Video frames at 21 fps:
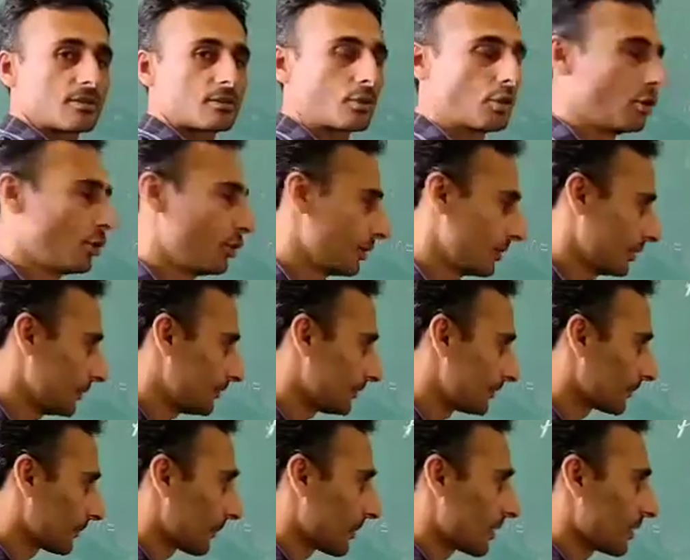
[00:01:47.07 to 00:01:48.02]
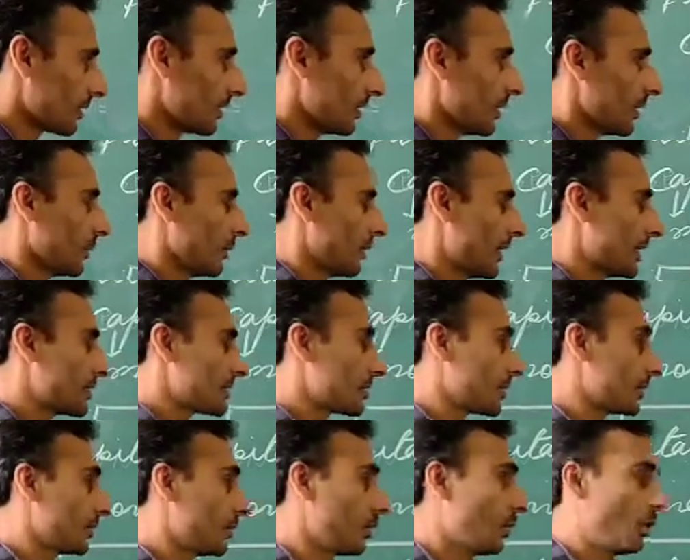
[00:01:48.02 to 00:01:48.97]
so on.
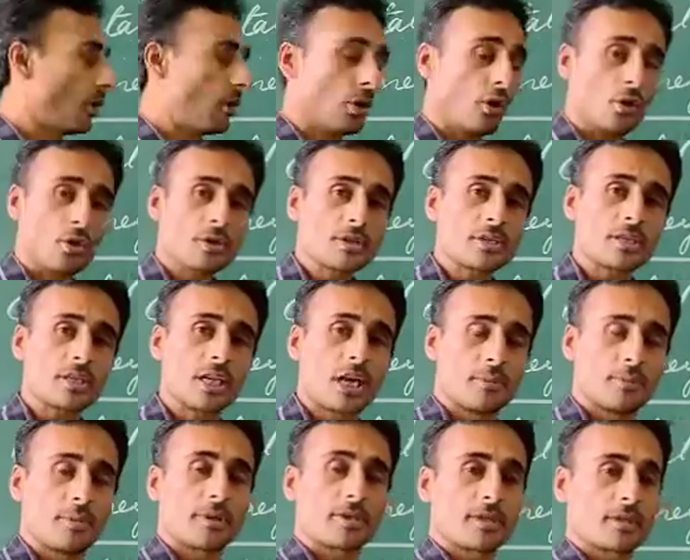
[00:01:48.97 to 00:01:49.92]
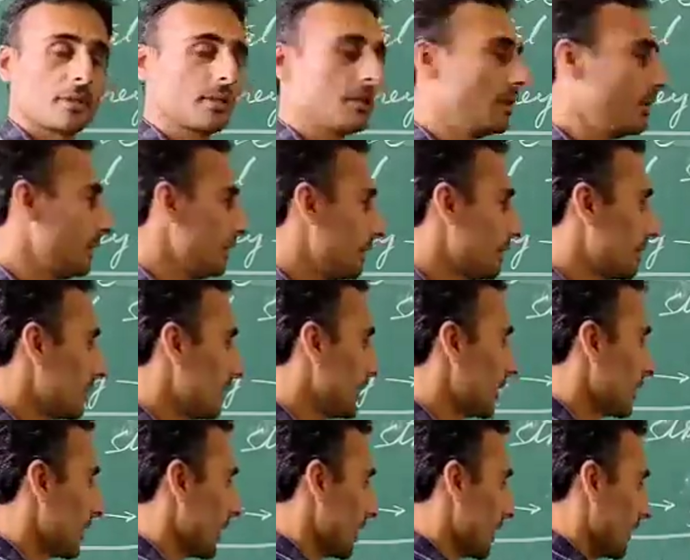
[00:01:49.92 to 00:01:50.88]
Whereas your owned capital
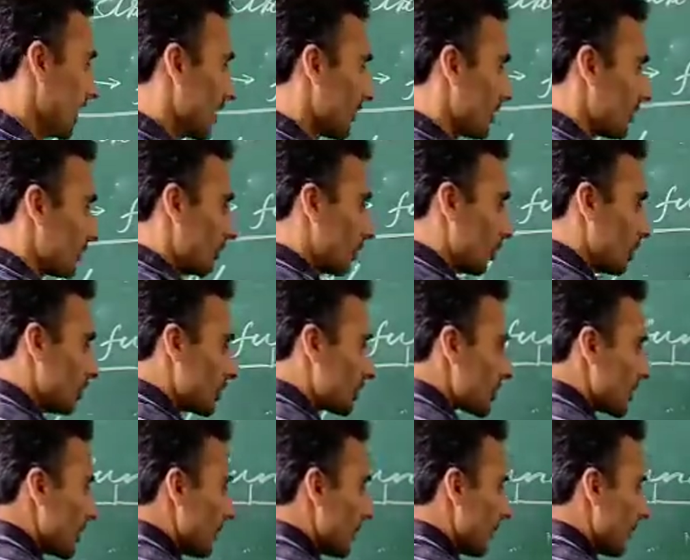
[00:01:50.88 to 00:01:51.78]
includes